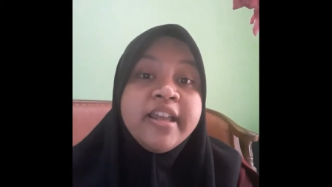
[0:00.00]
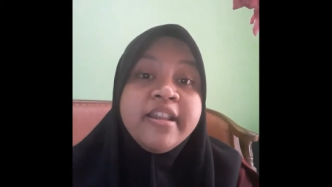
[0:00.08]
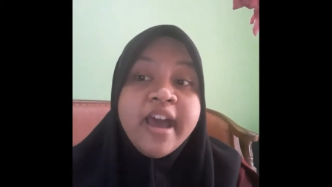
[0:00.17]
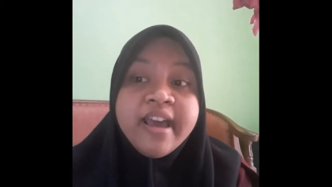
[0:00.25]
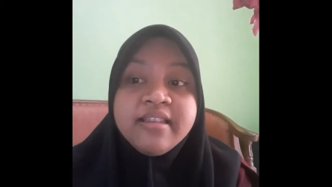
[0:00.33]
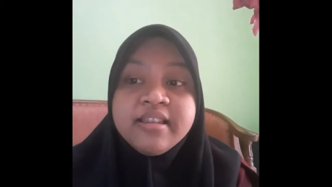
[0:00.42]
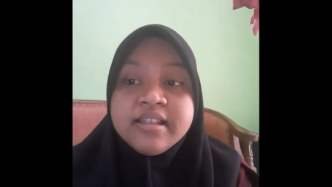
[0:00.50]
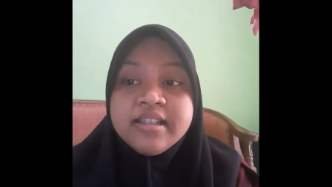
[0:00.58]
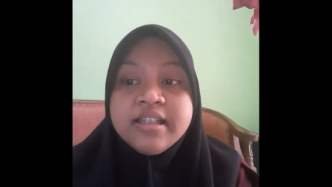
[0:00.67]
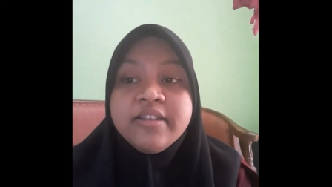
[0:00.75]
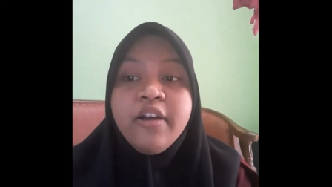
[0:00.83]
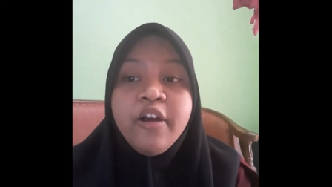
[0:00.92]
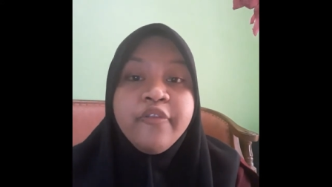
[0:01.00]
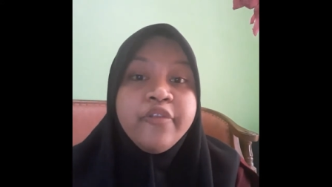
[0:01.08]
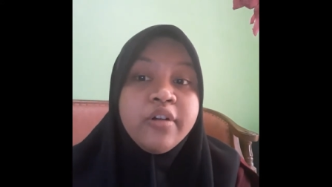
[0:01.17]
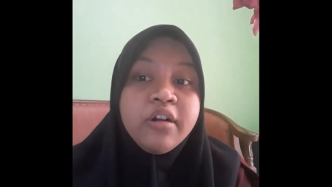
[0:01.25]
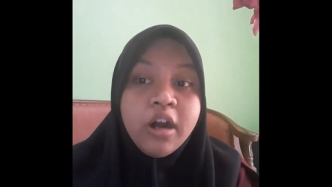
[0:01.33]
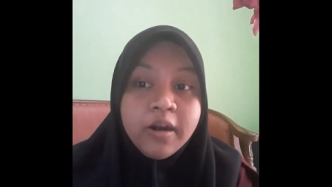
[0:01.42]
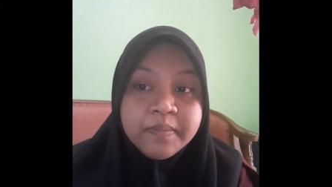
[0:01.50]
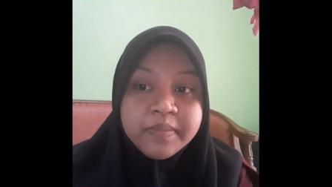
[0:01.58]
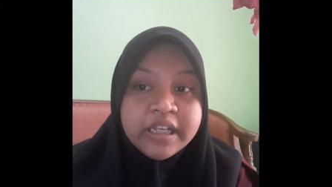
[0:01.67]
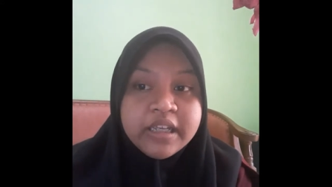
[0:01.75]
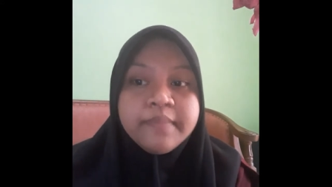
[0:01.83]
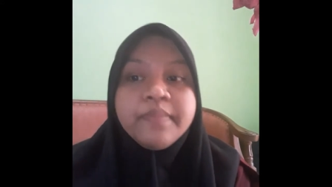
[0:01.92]
identity of your
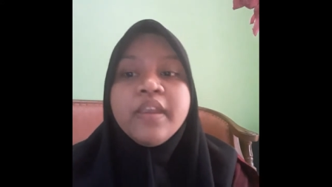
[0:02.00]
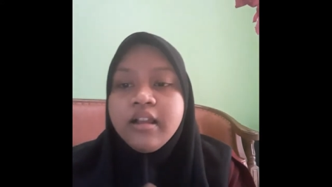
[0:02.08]
company.